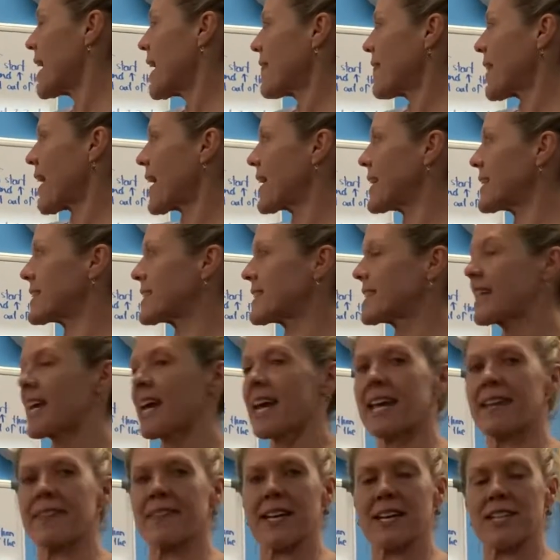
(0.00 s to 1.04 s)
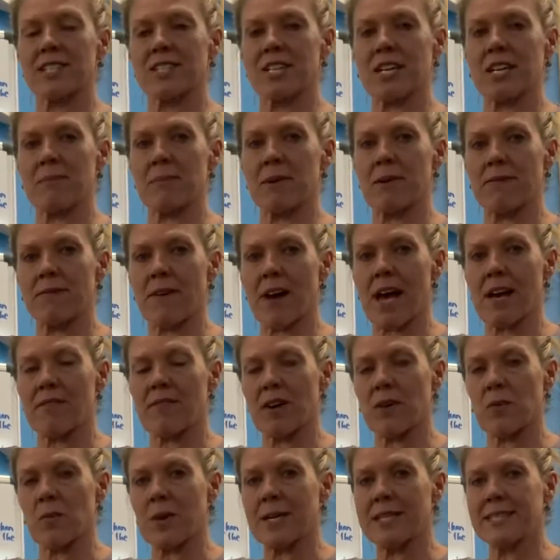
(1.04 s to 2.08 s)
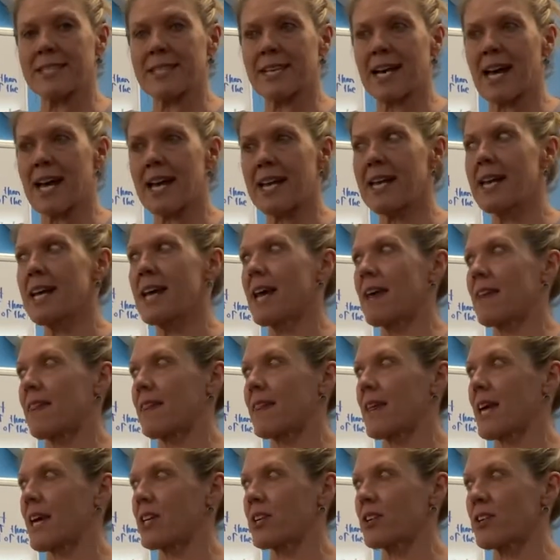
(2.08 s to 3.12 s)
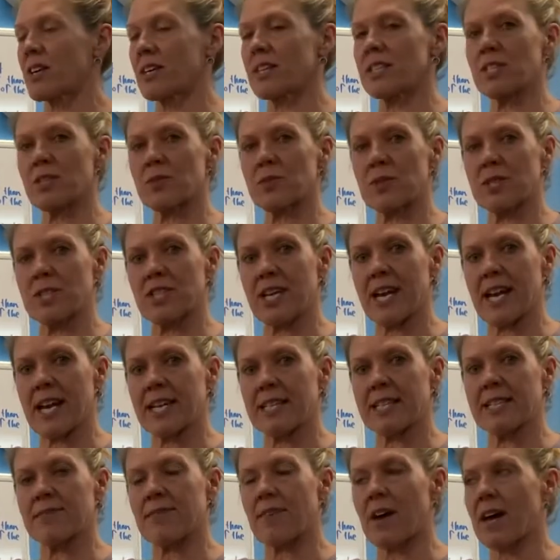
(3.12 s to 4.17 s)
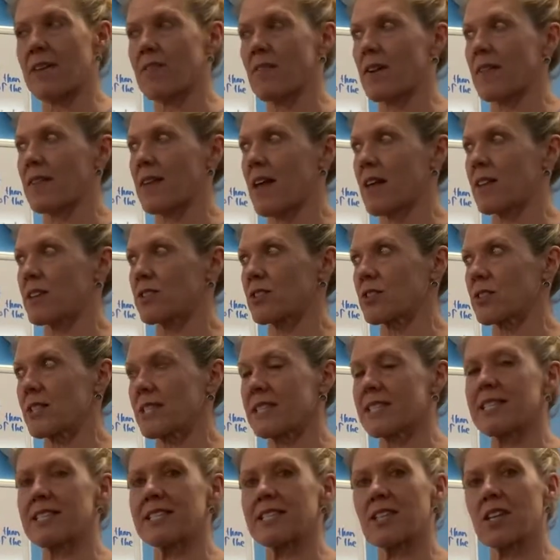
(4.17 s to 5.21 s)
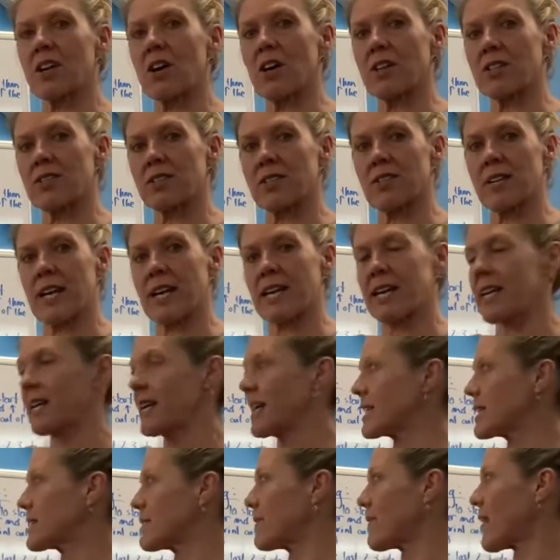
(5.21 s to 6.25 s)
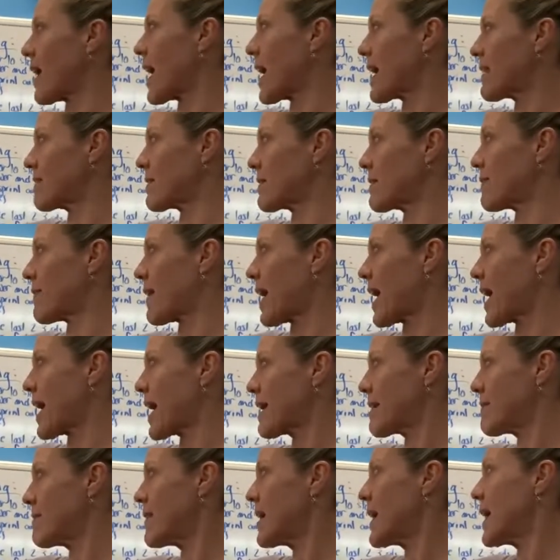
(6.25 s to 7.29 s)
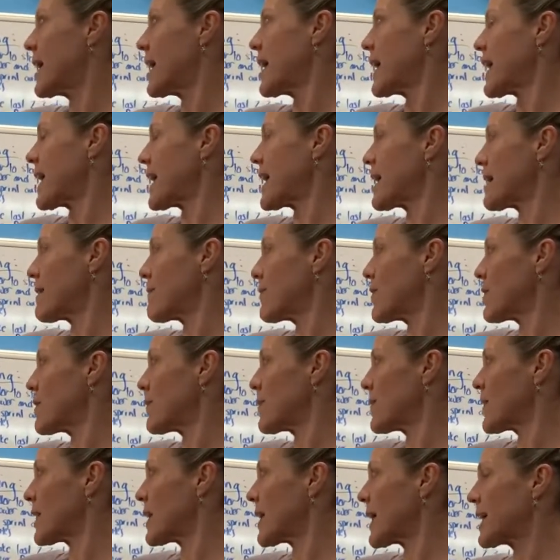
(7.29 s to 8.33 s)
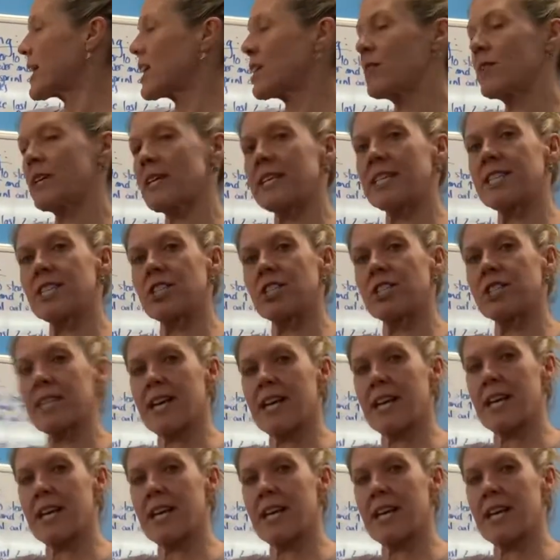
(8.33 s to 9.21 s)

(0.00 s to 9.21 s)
That is 10. That is going to be 5 on one side. Then you're going to switch hands, 5 on the other. So this isn't alternating. It's 5 and 5. If you feel like you need to save